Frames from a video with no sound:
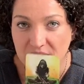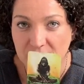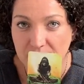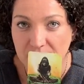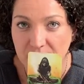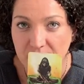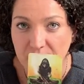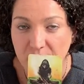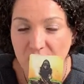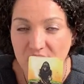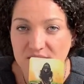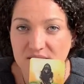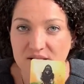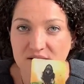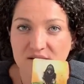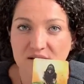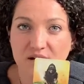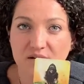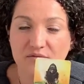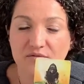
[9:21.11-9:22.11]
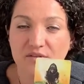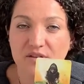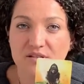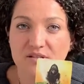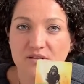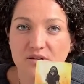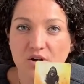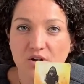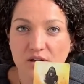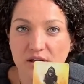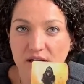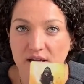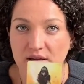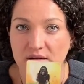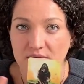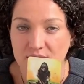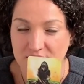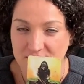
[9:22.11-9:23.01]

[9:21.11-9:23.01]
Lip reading: up the process of this cooking